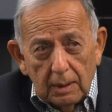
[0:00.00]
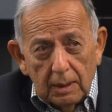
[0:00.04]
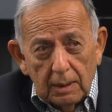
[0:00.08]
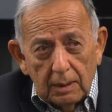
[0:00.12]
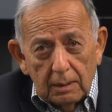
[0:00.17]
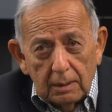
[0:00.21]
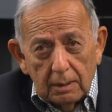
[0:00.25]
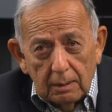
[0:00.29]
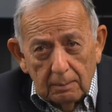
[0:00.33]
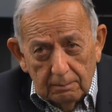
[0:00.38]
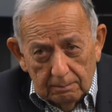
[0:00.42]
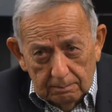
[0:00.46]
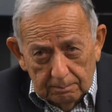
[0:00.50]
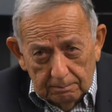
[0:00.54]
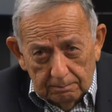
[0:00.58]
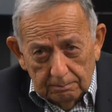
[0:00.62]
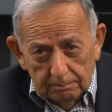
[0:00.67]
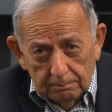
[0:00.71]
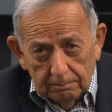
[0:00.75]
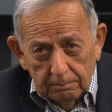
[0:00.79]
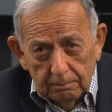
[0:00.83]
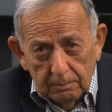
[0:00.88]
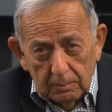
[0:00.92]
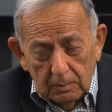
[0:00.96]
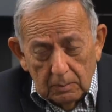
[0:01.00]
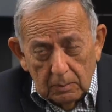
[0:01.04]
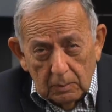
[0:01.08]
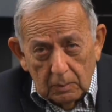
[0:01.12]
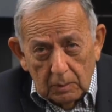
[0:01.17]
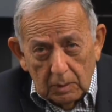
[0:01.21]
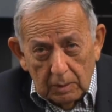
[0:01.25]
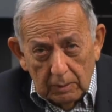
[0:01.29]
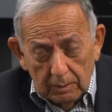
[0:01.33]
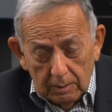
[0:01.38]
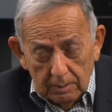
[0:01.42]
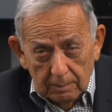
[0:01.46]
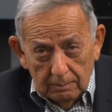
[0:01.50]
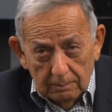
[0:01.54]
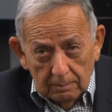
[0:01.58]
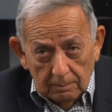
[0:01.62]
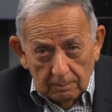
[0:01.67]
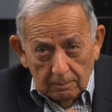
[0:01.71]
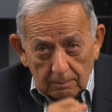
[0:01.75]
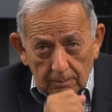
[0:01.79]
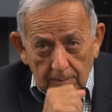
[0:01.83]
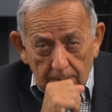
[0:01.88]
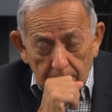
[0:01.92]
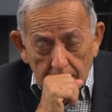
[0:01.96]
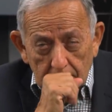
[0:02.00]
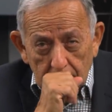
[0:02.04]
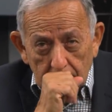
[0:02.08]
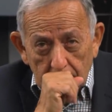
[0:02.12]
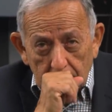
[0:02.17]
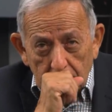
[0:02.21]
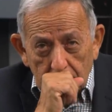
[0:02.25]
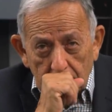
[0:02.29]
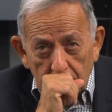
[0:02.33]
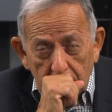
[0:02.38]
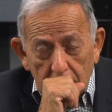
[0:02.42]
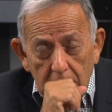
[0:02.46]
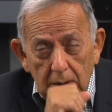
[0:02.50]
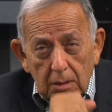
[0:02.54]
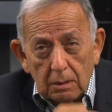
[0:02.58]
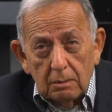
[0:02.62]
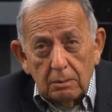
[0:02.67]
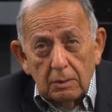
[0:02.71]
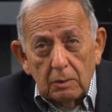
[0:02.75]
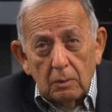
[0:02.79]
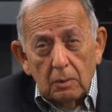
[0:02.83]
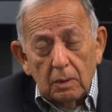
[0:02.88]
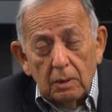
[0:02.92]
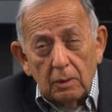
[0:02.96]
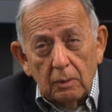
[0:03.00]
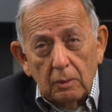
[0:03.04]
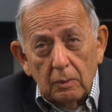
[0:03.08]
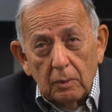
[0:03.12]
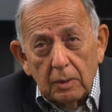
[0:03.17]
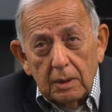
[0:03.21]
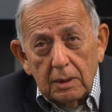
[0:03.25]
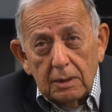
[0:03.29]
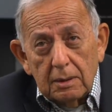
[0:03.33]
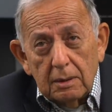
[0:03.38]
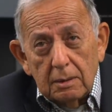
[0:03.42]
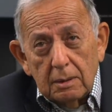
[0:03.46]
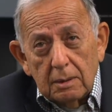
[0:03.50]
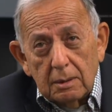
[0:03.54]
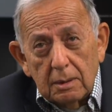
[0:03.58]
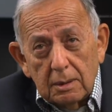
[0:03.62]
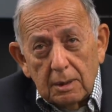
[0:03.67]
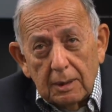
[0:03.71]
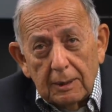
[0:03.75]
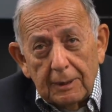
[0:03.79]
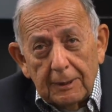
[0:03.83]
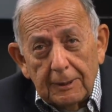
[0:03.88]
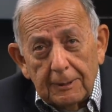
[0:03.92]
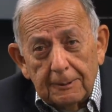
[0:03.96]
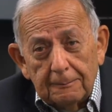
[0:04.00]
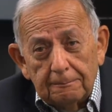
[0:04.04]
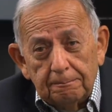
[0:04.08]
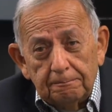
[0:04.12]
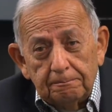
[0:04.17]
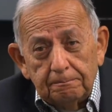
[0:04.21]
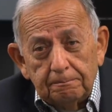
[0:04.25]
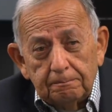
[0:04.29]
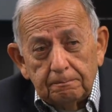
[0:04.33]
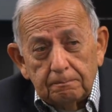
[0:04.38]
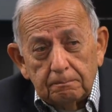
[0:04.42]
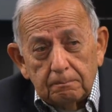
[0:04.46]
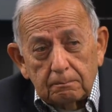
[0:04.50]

but one of the excuse me one of the reasons um,